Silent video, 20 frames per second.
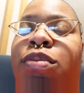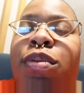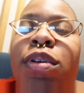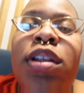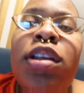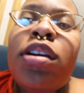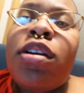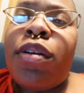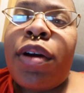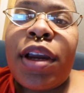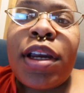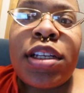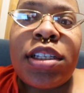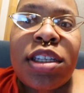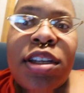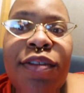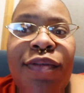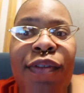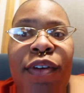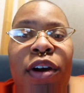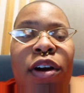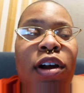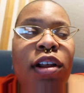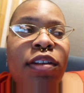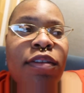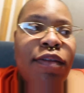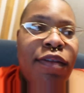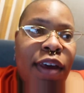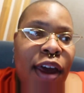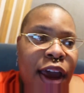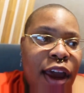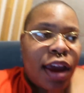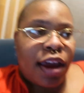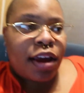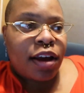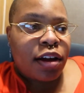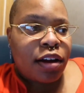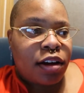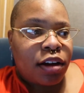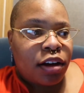really crazy for all of
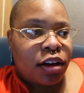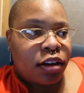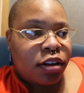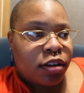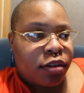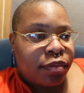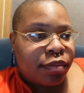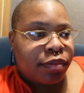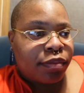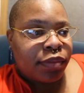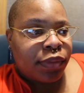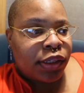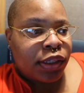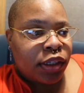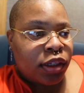that um